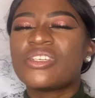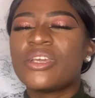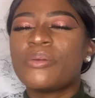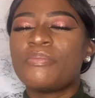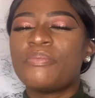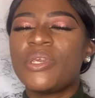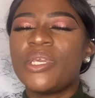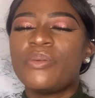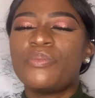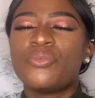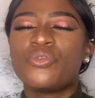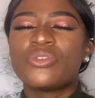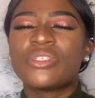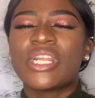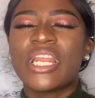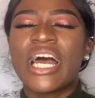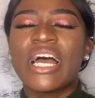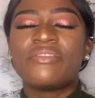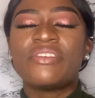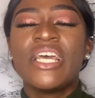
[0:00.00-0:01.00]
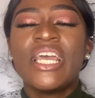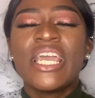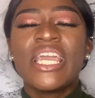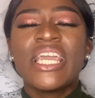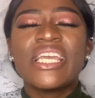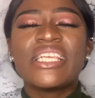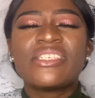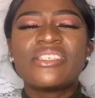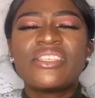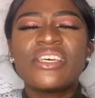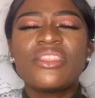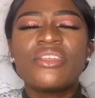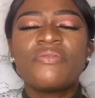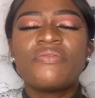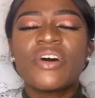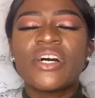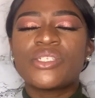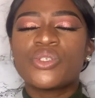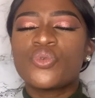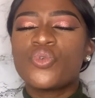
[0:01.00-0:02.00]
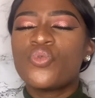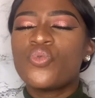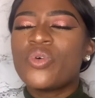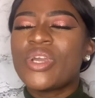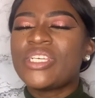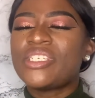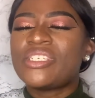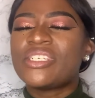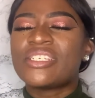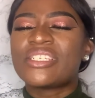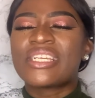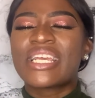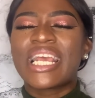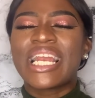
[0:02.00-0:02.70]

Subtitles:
in people's life. Instead of us always just